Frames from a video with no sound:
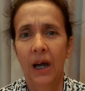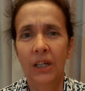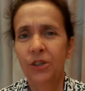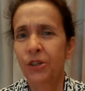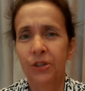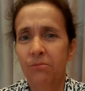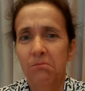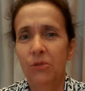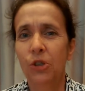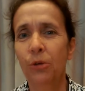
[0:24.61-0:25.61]
I just
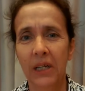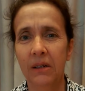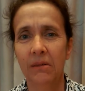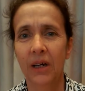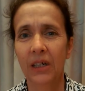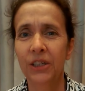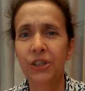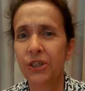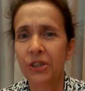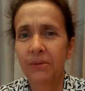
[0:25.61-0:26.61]
do it. It
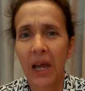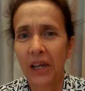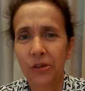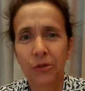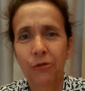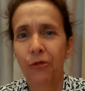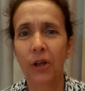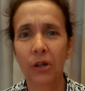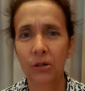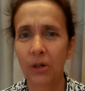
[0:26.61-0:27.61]
just has to
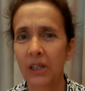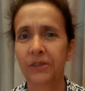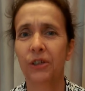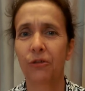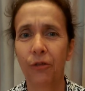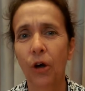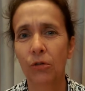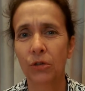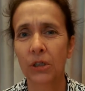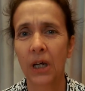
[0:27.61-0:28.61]
flow as it
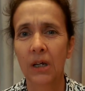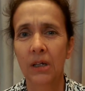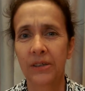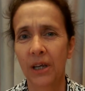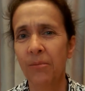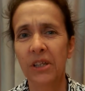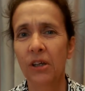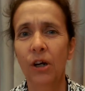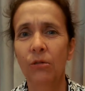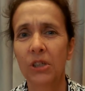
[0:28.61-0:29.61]
flows. Something
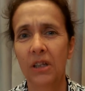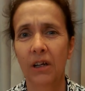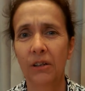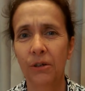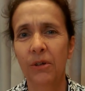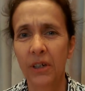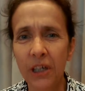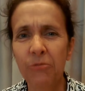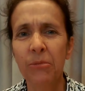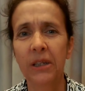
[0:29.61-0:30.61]
they always tell you,
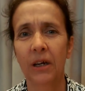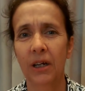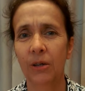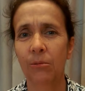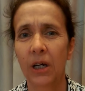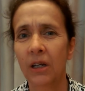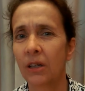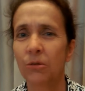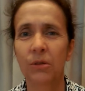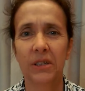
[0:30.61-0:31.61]
give me time and
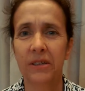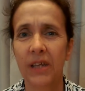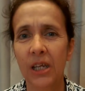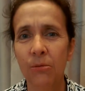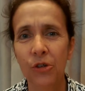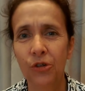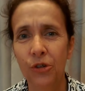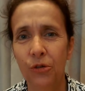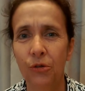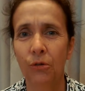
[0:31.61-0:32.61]
I'll do the same as
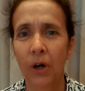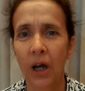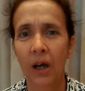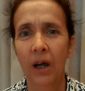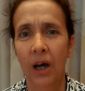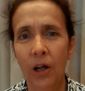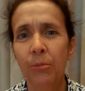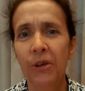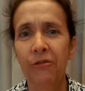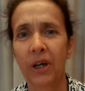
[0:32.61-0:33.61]
you do.
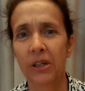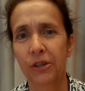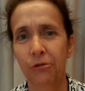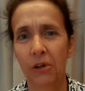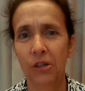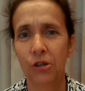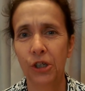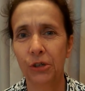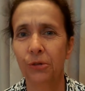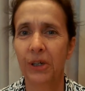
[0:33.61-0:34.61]
Help me find a
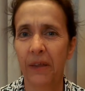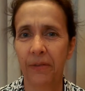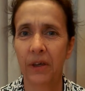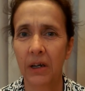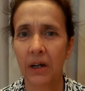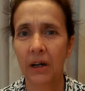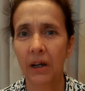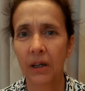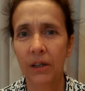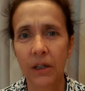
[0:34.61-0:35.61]
strategy to get there.
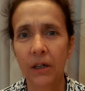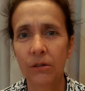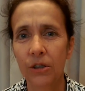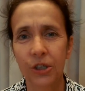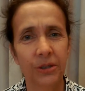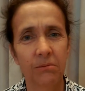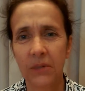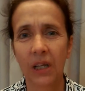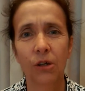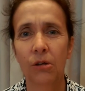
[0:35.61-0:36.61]
You know, just
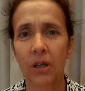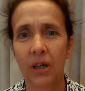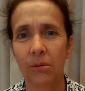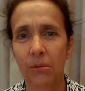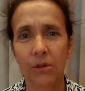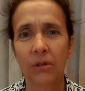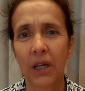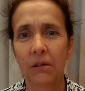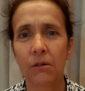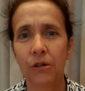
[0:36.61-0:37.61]
take your time. Don't
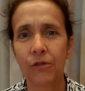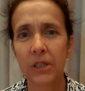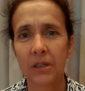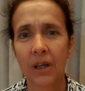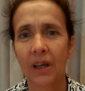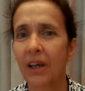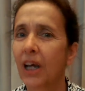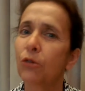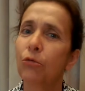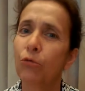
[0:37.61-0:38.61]
get nervous.
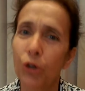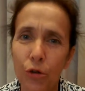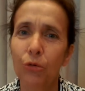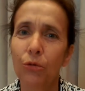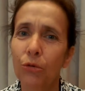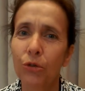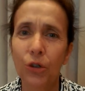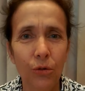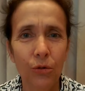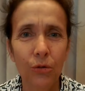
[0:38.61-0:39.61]
And
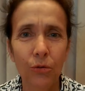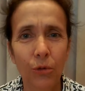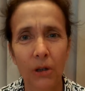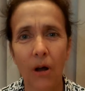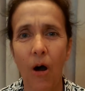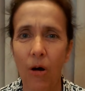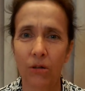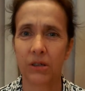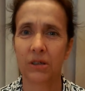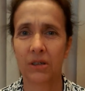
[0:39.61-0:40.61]
you will
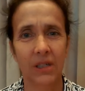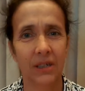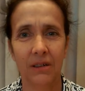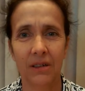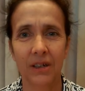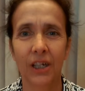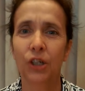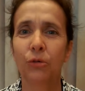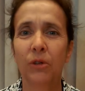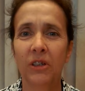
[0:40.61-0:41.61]
all succeed. And
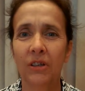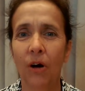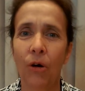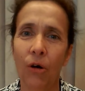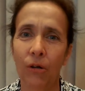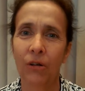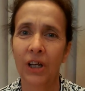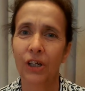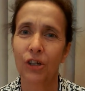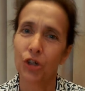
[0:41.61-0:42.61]
you will all
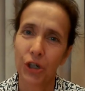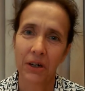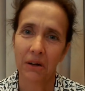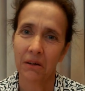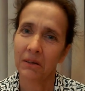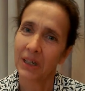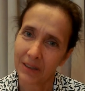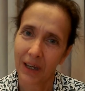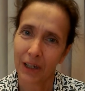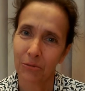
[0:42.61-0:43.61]
share the
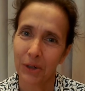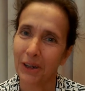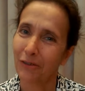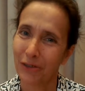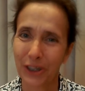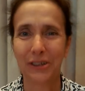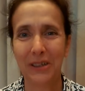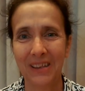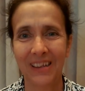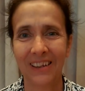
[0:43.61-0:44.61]
excitement of
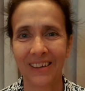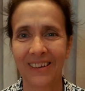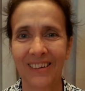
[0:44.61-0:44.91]
succeeding.